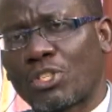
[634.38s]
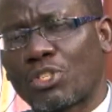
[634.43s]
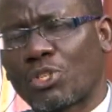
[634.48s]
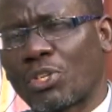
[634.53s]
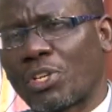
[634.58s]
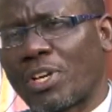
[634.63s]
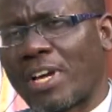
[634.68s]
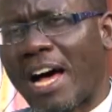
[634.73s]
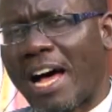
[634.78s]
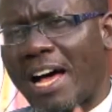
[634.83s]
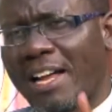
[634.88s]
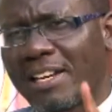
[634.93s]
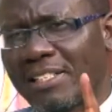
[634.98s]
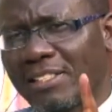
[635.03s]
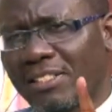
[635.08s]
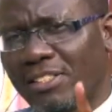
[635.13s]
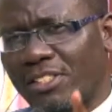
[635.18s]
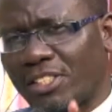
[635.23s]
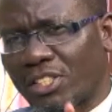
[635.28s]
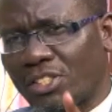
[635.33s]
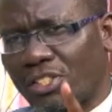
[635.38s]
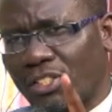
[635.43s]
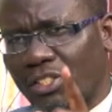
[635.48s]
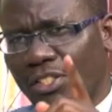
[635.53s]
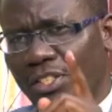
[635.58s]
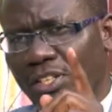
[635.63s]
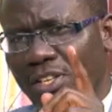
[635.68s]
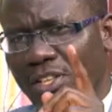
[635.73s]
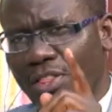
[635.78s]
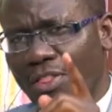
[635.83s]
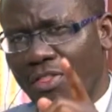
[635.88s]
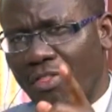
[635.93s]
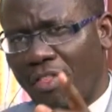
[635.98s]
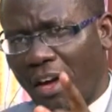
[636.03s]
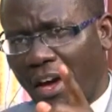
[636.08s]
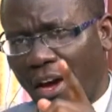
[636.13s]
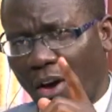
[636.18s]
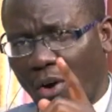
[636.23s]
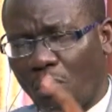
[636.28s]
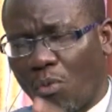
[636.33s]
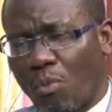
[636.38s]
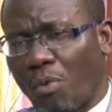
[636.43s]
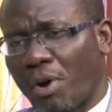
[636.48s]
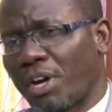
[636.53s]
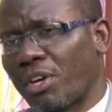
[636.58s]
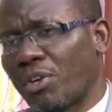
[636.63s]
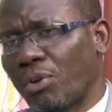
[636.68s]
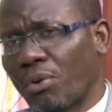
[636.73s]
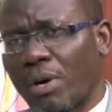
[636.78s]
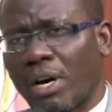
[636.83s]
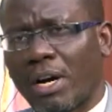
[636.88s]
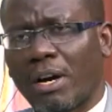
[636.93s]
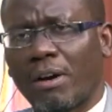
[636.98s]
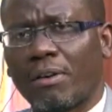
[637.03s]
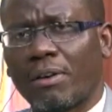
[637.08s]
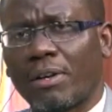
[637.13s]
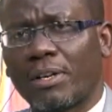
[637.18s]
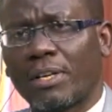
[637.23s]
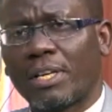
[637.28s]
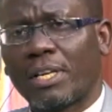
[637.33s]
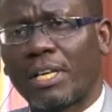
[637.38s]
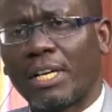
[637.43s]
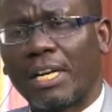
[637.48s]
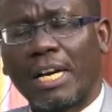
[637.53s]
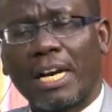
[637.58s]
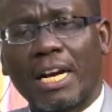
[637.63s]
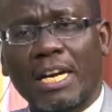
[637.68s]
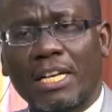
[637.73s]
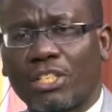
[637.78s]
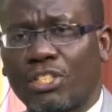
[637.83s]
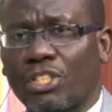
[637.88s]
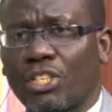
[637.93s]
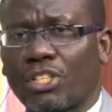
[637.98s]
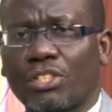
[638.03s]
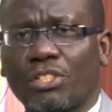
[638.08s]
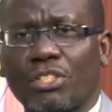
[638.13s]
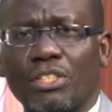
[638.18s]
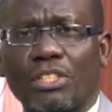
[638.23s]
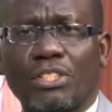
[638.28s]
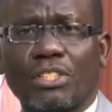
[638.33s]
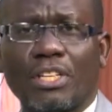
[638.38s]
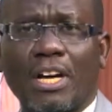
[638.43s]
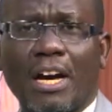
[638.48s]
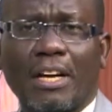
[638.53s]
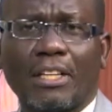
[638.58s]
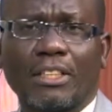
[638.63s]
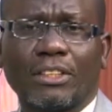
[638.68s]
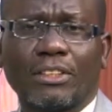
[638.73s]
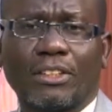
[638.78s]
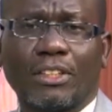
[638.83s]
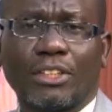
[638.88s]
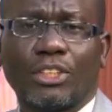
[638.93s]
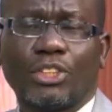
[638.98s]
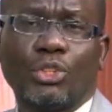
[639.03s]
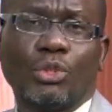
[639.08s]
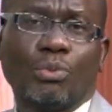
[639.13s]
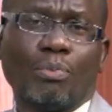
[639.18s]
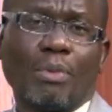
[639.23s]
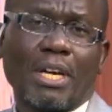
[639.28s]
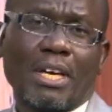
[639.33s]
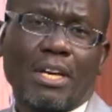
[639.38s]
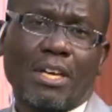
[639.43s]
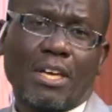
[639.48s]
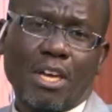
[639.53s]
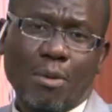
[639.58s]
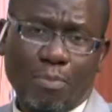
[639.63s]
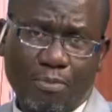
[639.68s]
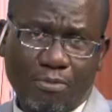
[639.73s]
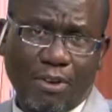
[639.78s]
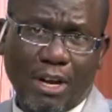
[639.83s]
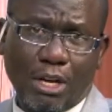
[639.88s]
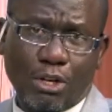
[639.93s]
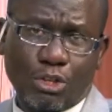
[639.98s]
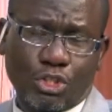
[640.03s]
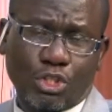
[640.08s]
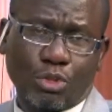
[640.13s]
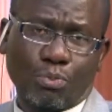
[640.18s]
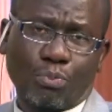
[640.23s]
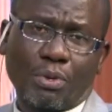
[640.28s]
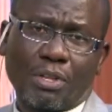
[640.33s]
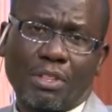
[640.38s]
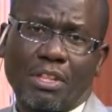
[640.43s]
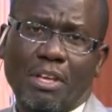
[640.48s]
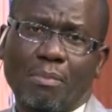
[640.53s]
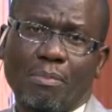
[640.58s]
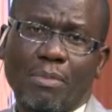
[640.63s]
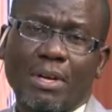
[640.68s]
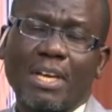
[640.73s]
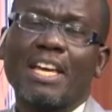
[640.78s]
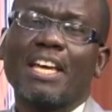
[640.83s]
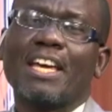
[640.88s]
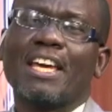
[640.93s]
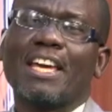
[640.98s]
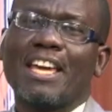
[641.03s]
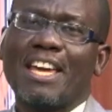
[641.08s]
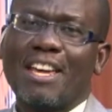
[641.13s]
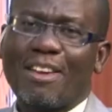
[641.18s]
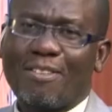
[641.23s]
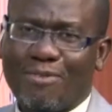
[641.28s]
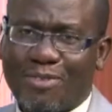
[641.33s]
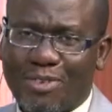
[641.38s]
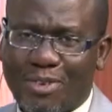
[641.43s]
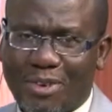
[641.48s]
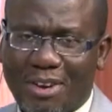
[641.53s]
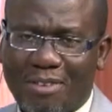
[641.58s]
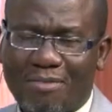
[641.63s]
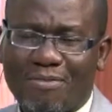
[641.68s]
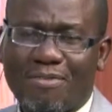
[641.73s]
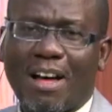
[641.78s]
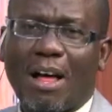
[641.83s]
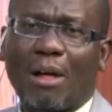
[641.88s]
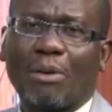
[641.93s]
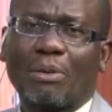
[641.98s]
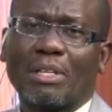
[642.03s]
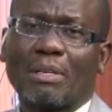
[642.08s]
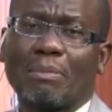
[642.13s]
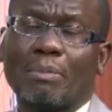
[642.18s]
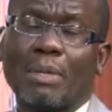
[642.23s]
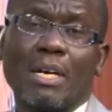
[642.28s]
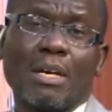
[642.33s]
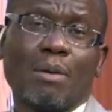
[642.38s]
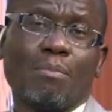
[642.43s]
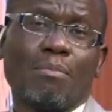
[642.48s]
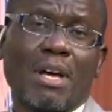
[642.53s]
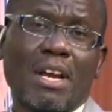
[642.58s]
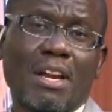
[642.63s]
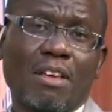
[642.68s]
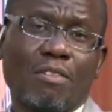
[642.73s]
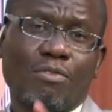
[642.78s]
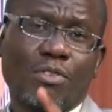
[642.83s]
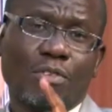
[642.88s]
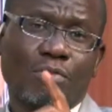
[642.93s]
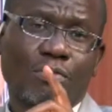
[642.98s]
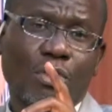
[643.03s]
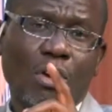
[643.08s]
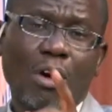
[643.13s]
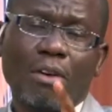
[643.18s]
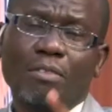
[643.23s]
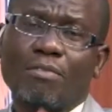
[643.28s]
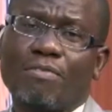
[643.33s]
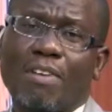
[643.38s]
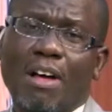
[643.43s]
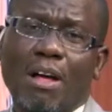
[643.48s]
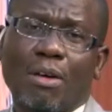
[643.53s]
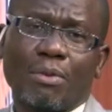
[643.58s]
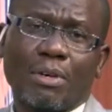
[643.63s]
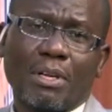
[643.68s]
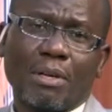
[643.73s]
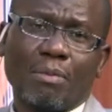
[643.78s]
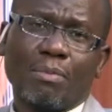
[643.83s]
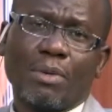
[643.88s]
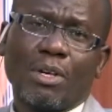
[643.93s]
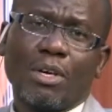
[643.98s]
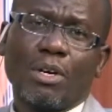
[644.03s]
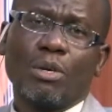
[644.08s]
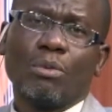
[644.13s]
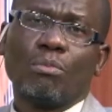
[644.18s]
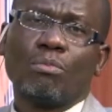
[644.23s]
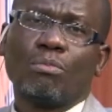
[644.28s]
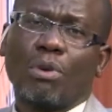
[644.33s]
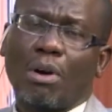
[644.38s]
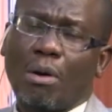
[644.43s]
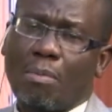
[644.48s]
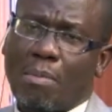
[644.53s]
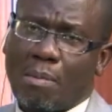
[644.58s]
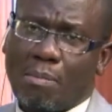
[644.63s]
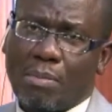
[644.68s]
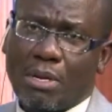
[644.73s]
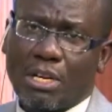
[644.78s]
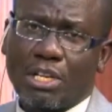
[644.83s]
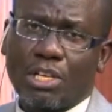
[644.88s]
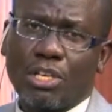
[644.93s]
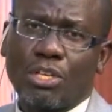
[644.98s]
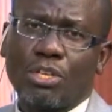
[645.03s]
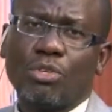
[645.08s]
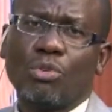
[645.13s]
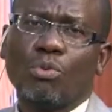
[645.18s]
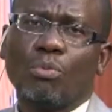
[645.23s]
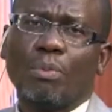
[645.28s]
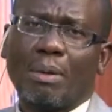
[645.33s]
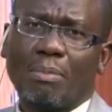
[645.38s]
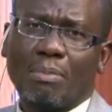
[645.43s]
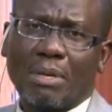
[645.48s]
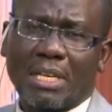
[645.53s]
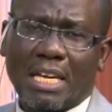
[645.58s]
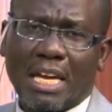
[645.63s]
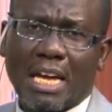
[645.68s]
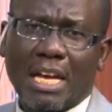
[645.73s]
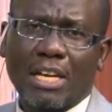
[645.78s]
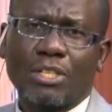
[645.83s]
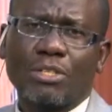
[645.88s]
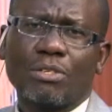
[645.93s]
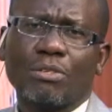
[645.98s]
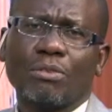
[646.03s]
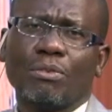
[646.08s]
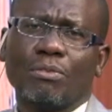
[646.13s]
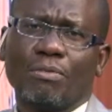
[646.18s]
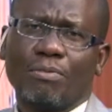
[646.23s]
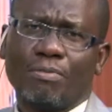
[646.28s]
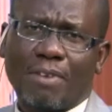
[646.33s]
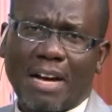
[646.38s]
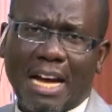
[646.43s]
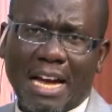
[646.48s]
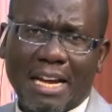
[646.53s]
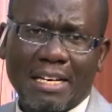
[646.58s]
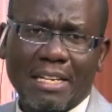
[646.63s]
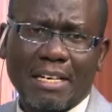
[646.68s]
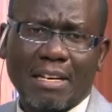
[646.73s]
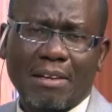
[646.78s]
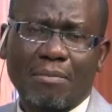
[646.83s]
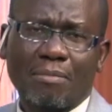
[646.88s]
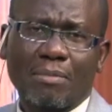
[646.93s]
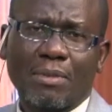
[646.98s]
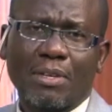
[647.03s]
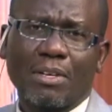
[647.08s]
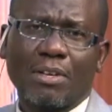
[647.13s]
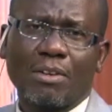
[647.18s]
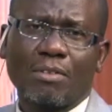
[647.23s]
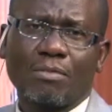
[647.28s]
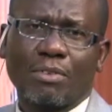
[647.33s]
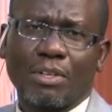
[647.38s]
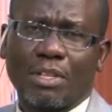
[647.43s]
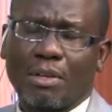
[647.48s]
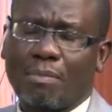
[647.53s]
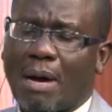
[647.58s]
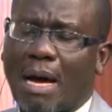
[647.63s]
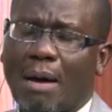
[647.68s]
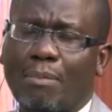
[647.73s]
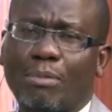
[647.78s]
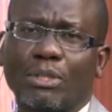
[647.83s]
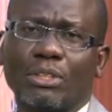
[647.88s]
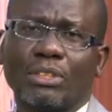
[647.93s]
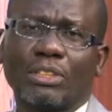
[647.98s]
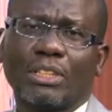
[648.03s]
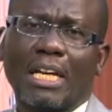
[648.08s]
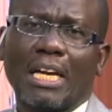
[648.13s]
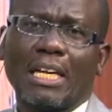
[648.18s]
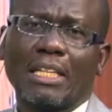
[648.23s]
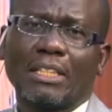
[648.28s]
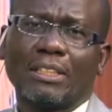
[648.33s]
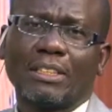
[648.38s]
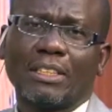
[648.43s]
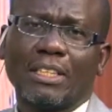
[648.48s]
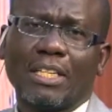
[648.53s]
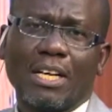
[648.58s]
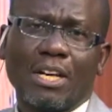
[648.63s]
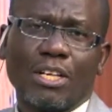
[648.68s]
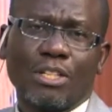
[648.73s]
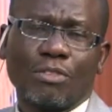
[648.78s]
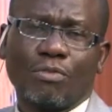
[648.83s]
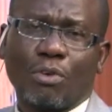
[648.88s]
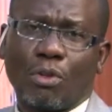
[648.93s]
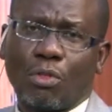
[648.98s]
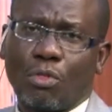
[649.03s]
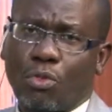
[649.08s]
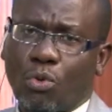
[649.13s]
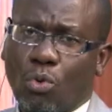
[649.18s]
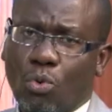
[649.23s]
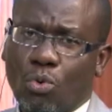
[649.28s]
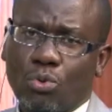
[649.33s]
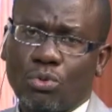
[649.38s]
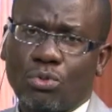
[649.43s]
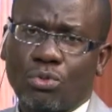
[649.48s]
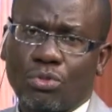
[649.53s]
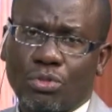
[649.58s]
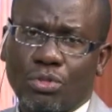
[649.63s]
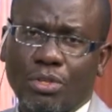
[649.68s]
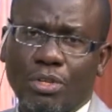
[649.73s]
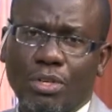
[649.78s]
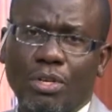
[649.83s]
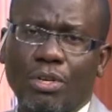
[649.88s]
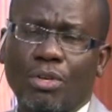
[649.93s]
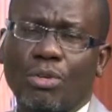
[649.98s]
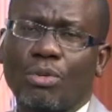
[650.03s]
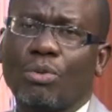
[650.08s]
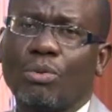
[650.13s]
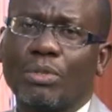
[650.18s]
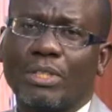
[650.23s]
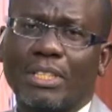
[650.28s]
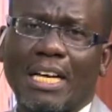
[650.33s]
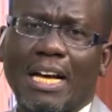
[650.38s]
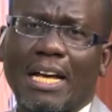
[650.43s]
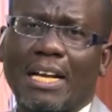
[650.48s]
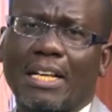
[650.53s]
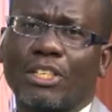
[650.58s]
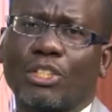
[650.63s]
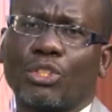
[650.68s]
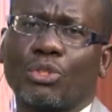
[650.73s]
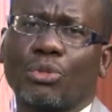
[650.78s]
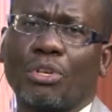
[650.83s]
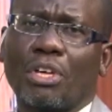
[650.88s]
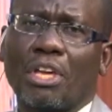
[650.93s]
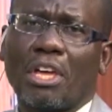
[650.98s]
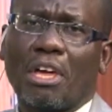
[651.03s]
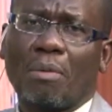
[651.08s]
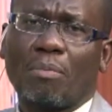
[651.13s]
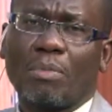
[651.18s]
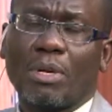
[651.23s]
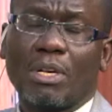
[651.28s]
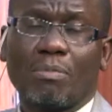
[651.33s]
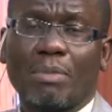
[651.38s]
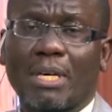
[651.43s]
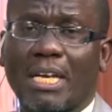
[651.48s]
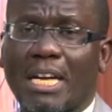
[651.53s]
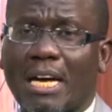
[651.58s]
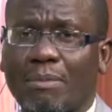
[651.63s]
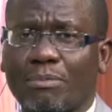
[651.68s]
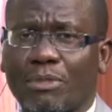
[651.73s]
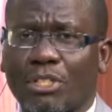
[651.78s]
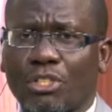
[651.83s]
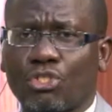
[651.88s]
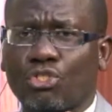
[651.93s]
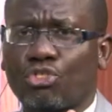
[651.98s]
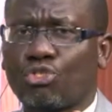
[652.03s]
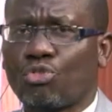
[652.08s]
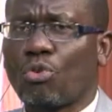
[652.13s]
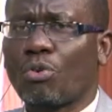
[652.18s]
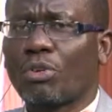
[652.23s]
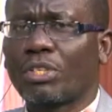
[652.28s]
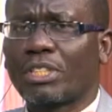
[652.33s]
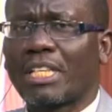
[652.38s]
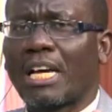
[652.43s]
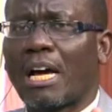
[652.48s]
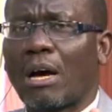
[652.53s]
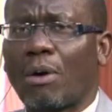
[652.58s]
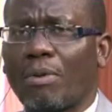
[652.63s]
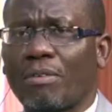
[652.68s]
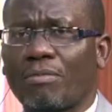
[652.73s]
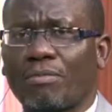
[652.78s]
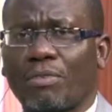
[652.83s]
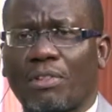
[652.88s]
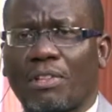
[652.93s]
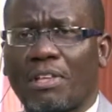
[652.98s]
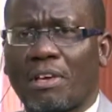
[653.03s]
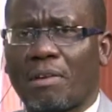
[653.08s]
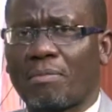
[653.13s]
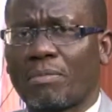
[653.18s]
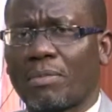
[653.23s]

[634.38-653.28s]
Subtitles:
So God is just there where you are, and he just desires that you may keep fellowship with him if you have found him. But if you've not found him, probably you may begin to find him. For the Bible says, for those who turn unto him, he becomes a strong tower for them.